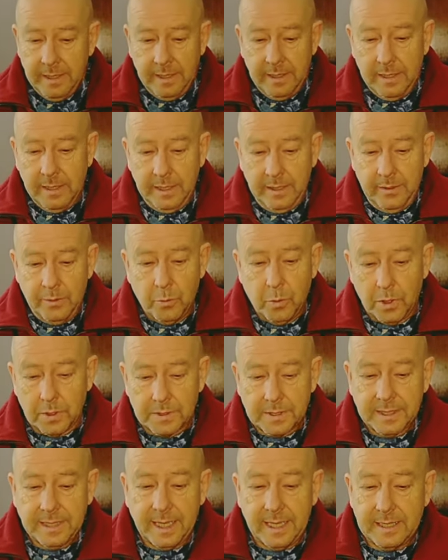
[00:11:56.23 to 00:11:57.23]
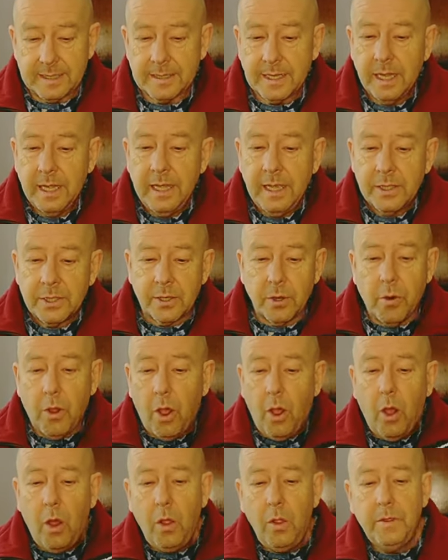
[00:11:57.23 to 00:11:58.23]
in the worst case. So
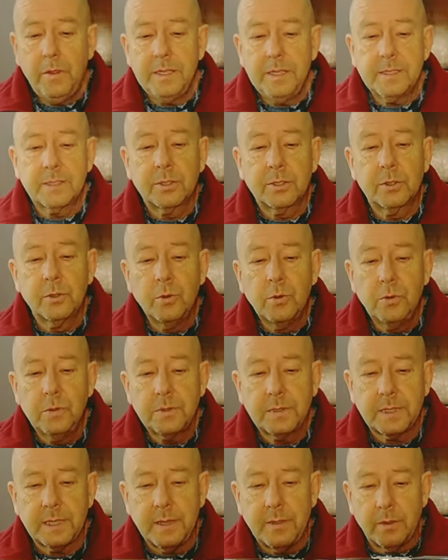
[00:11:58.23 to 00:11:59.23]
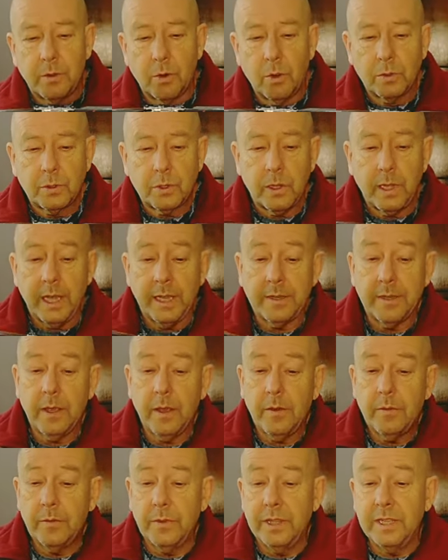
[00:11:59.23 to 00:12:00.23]
all these screws in the rotor head,
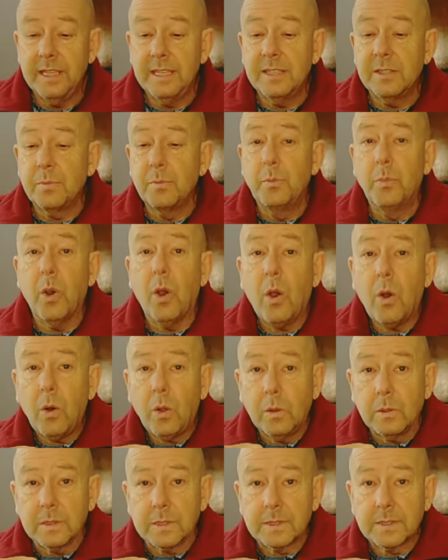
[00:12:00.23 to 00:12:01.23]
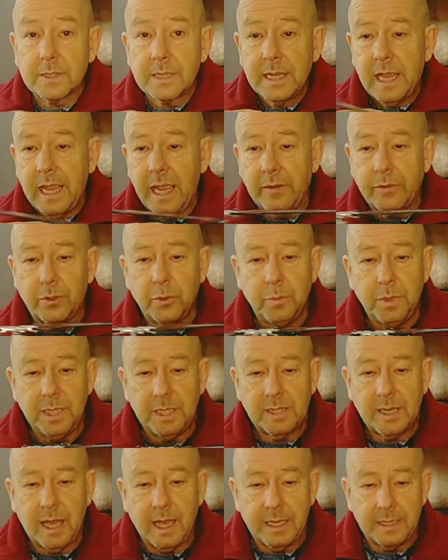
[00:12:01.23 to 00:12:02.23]
these balls have to be
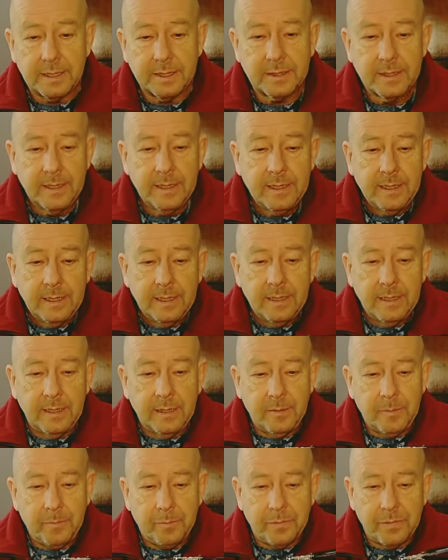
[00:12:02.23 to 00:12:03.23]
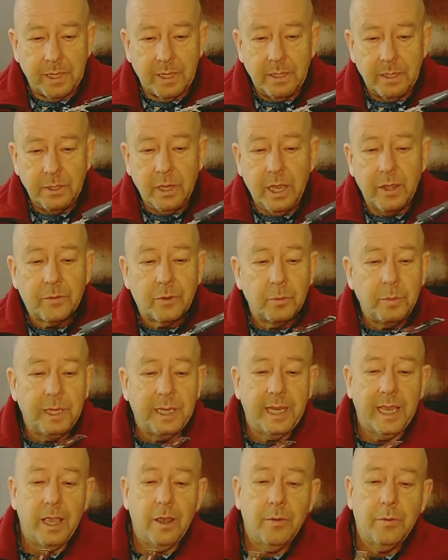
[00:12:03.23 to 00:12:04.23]
tight. You have to be
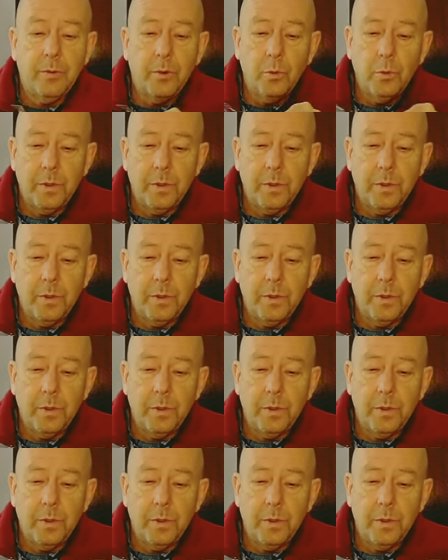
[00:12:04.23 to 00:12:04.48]
careful